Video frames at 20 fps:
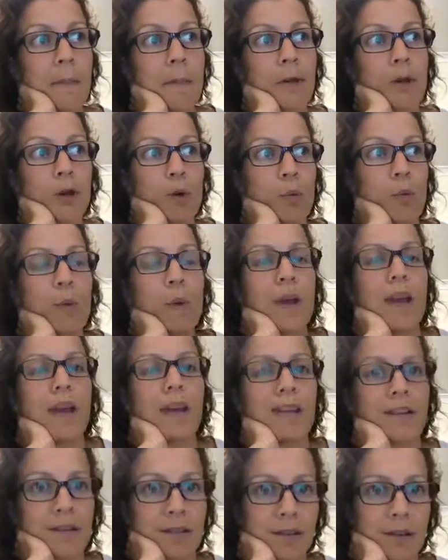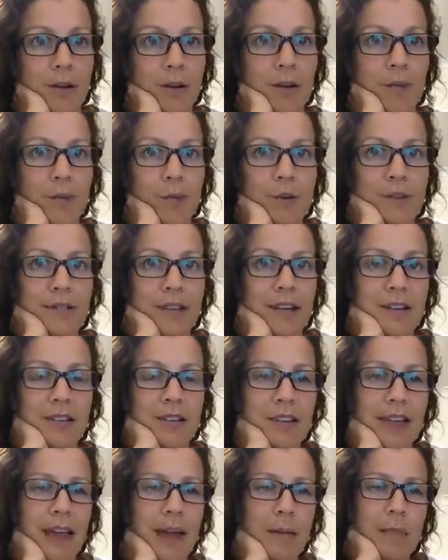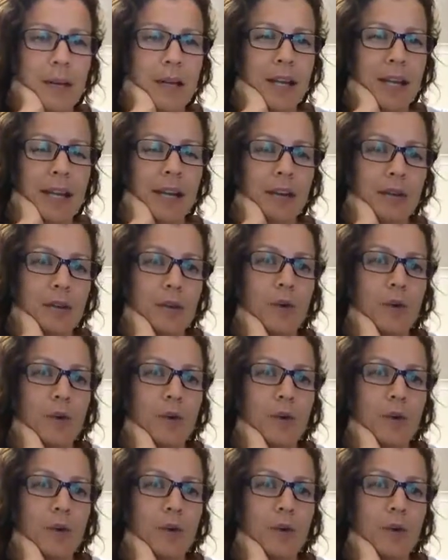you're aware of what's actually happening here.